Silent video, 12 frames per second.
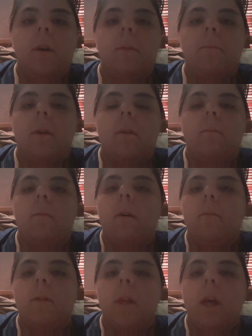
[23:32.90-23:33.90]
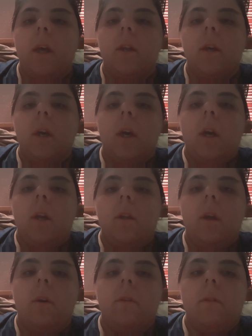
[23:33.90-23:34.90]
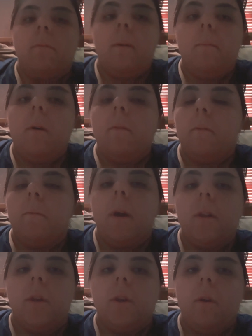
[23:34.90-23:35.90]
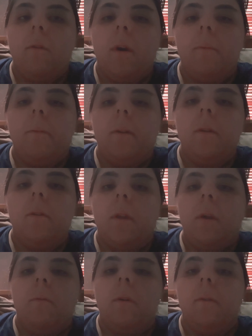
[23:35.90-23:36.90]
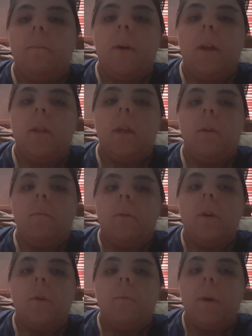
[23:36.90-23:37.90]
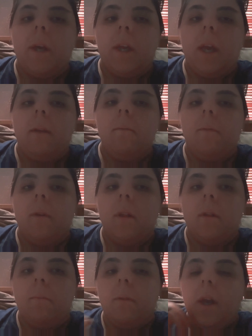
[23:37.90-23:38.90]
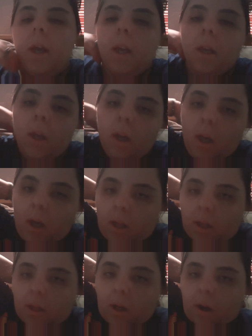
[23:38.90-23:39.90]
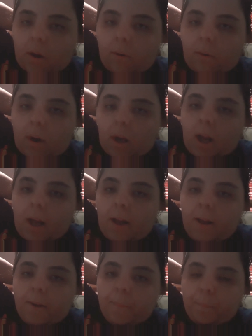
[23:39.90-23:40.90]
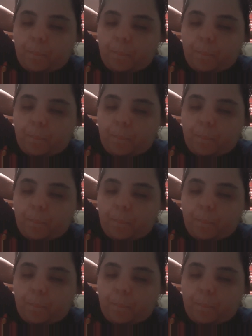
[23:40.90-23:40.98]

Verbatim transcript: her, but her mom said no because my mom was about to show up and they wanted to find like a really quick game for us to play. So, uh,